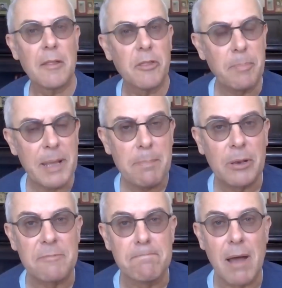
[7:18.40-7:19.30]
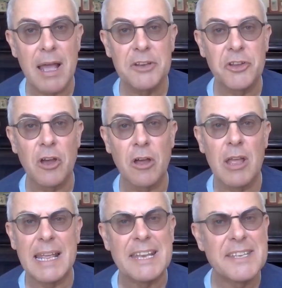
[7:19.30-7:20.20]
The people admired her
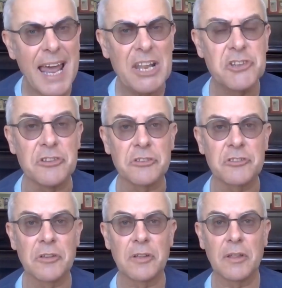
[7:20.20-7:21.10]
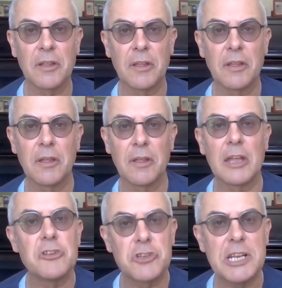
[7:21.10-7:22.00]
intelligence,
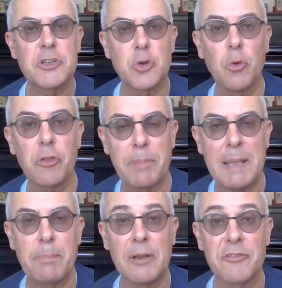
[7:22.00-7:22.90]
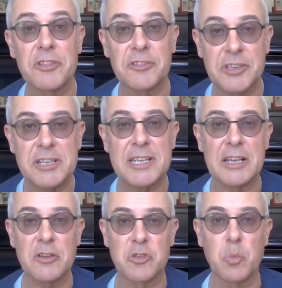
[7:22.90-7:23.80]
and she taught the people of the
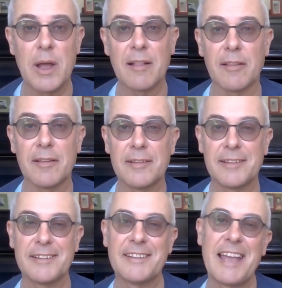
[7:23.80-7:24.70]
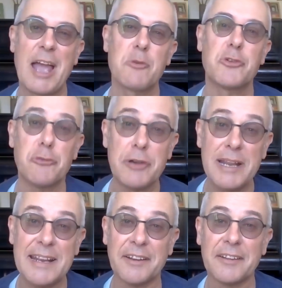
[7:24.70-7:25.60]
city as well how to
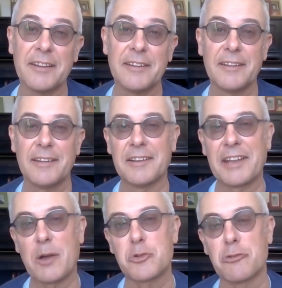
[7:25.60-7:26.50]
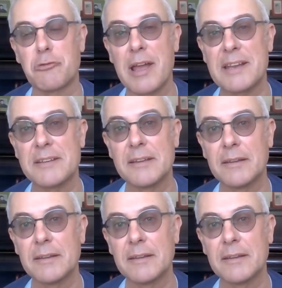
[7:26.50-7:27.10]
read and how to write.